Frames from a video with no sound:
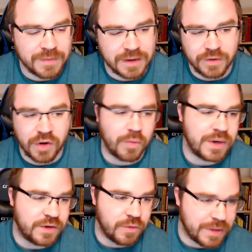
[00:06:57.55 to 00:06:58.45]
like,
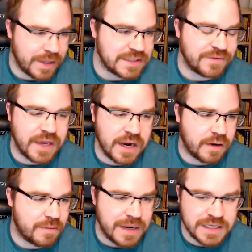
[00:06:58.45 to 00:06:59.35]
we do plans of
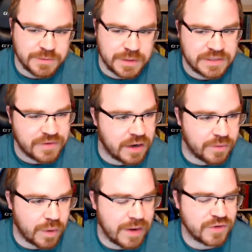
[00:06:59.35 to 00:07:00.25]
care and maintenance plans of care
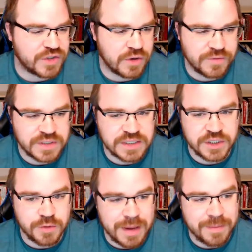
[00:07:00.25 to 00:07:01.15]
and whatever
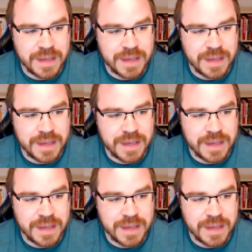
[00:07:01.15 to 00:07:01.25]
services you may